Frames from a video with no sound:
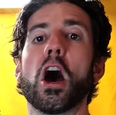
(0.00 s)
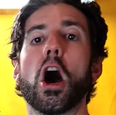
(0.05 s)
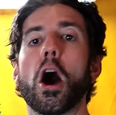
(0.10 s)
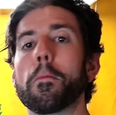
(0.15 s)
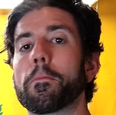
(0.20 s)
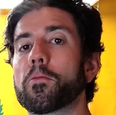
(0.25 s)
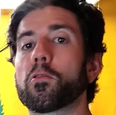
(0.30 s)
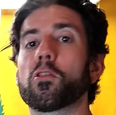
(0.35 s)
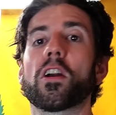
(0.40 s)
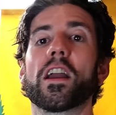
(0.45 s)

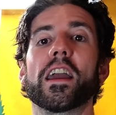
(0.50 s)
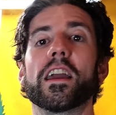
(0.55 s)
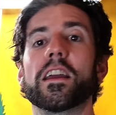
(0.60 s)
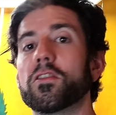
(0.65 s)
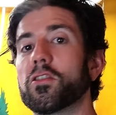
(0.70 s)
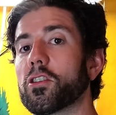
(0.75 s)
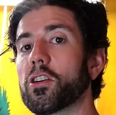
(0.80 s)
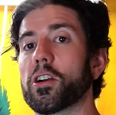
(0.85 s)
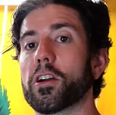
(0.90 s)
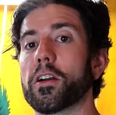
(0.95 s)
upgrade
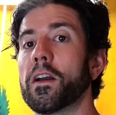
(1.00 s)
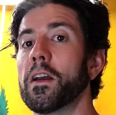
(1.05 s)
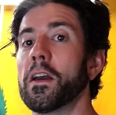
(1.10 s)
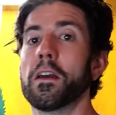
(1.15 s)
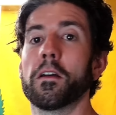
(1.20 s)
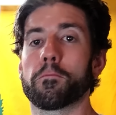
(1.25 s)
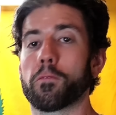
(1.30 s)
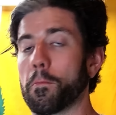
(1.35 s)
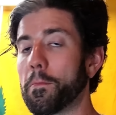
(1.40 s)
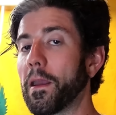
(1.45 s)
your
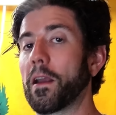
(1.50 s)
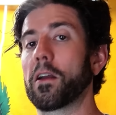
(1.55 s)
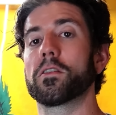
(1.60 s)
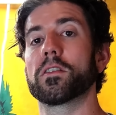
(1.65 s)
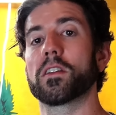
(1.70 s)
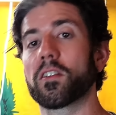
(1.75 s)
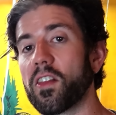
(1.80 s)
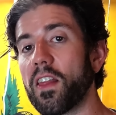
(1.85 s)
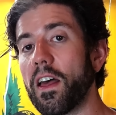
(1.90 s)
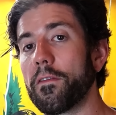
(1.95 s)

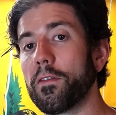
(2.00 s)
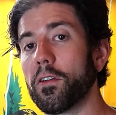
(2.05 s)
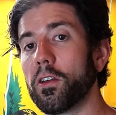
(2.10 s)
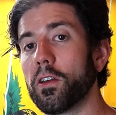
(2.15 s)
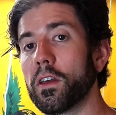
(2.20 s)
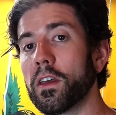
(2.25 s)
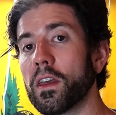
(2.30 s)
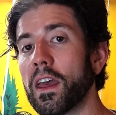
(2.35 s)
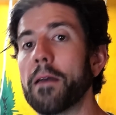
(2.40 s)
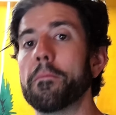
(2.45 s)
preparedness level.
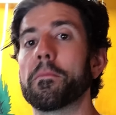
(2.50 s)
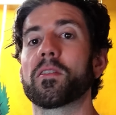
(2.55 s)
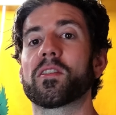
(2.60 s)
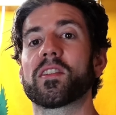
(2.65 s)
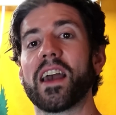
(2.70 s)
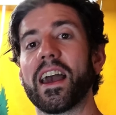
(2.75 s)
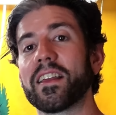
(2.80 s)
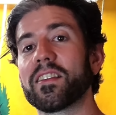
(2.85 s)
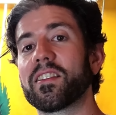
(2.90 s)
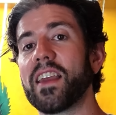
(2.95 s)
And
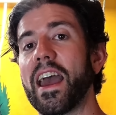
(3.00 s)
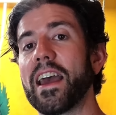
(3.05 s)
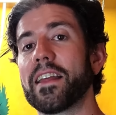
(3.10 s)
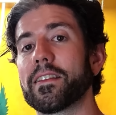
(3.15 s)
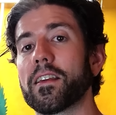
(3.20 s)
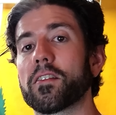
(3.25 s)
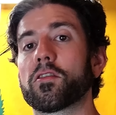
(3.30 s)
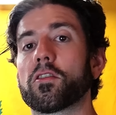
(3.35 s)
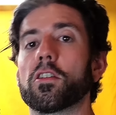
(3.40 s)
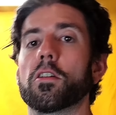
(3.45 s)
besides that,
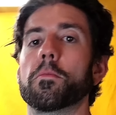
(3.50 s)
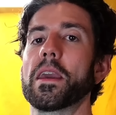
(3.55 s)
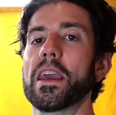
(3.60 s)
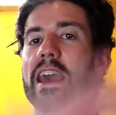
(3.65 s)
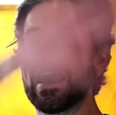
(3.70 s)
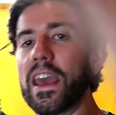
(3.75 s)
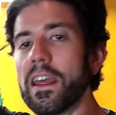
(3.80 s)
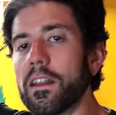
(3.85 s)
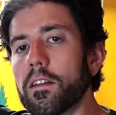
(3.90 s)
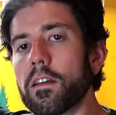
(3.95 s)
that's gonna be
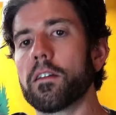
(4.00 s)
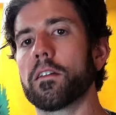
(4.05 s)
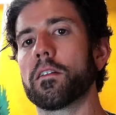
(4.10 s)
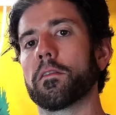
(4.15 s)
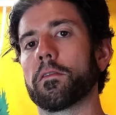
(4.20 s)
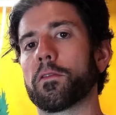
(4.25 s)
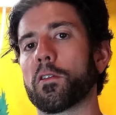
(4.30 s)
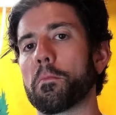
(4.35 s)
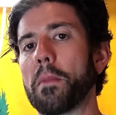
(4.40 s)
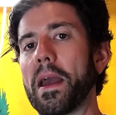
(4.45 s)
it
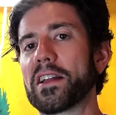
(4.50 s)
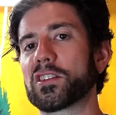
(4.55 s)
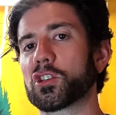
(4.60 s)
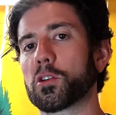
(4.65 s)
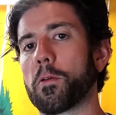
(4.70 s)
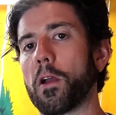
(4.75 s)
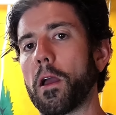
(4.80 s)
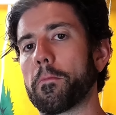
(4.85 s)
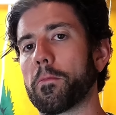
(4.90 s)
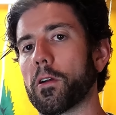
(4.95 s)
for Magic
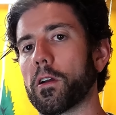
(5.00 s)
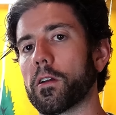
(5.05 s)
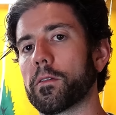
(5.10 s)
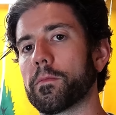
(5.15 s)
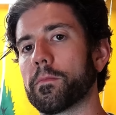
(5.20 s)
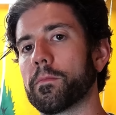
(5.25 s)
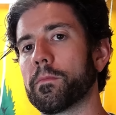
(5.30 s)
Prepper.